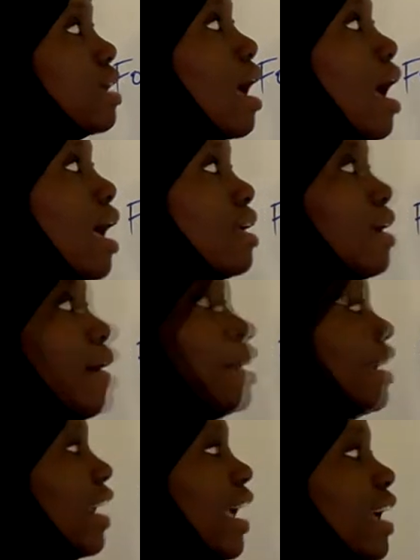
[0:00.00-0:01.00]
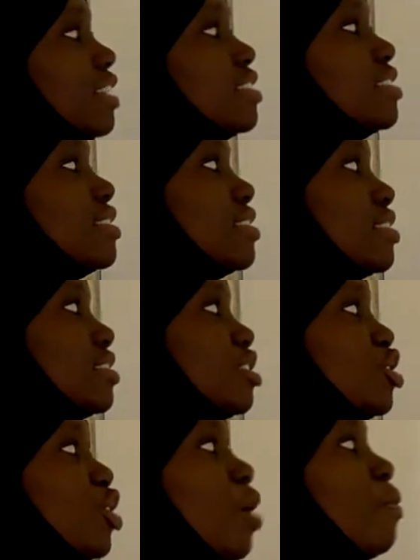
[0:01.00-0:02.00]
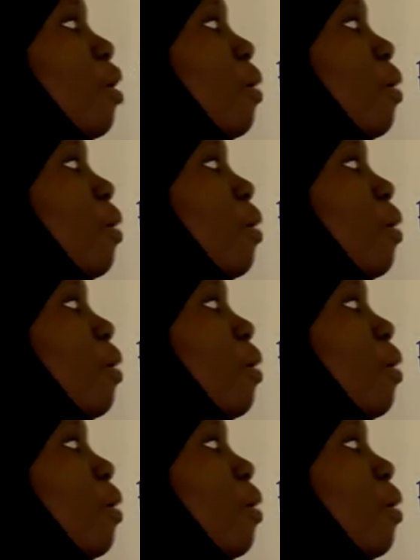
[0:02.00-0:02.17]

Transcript: It creates job